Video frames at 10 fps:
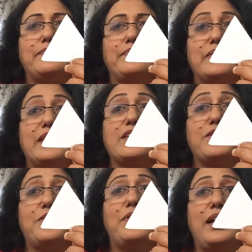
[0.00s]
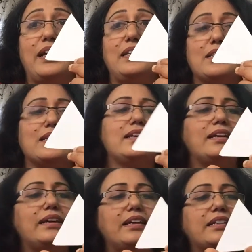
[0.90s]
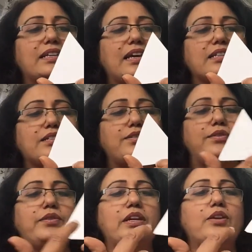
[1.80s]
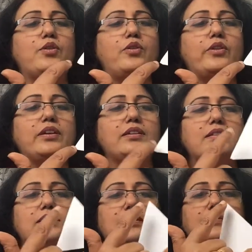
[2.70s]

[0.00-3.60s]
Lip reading: Yes, you're right. It has 3 corners